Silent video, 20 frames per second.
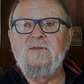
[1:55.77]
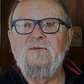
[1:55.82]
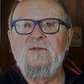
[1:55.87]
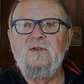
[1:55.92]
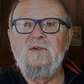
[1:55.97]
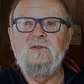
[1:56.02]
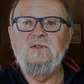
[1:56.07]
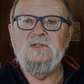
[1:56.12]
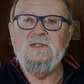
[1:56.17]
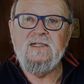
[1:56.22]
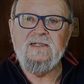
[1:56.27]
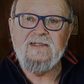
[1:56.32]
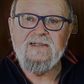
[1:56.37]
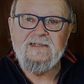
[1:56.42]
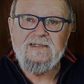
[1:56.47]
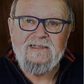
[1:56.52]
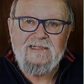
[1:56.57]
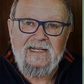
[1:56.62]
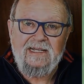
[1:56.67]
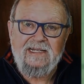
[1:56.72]
the flukes to
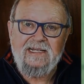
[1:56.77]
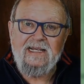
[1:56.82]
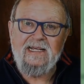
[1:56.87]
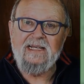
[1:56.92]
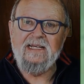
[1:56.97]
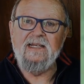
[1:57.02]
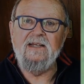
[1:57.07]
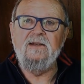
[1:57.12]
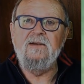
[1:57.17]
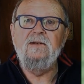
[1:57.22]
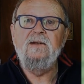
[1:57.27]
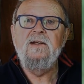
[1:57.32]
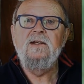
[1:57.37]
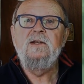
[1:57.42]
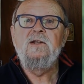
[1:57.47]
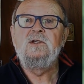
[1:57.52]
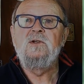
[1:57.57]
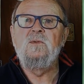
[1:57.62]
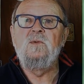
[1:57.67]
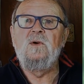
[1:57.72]
dig in
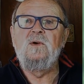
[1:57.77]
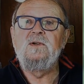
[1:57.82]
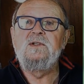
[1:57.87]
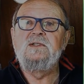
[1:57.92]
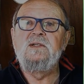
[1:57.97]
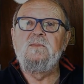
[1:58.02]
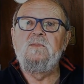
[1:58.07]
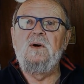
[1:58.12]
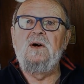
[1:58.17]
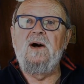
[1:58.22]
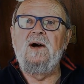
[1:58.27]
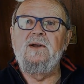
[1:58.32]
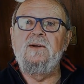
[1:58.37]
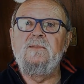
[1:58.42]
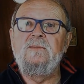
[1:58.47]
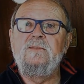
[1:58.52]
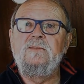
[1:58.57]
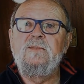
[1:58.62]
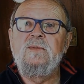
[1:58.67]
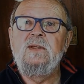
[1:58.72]
towards the
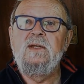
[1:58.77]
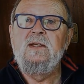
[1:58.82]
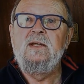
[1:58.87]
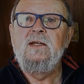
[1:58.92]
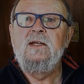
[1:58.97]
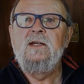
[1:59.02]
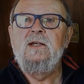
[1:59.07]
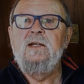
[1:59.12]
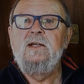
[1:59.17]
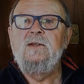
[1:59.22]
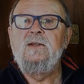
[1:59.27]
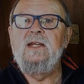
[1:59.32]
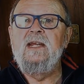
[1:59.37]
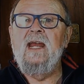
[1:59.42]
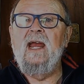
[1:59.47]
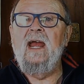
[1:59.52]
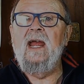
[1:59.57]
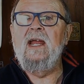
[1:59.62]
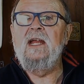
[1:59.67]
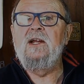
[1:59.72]
bottom. The
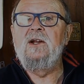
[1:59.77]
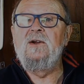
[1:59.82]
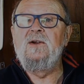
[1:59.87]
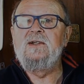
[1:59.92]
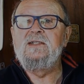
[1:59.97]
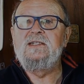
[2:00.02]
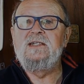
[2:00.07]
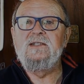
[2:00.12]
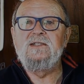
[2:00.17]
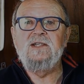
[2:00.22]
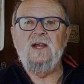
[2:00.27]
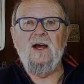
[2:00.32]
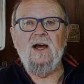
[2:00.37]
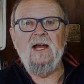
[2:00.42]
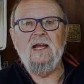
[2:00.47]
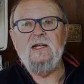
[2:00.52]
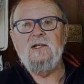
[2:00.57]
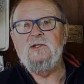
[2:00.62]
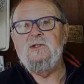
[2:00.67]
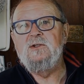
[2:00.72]
anchor is
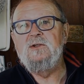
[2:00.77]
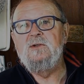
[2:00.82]
designed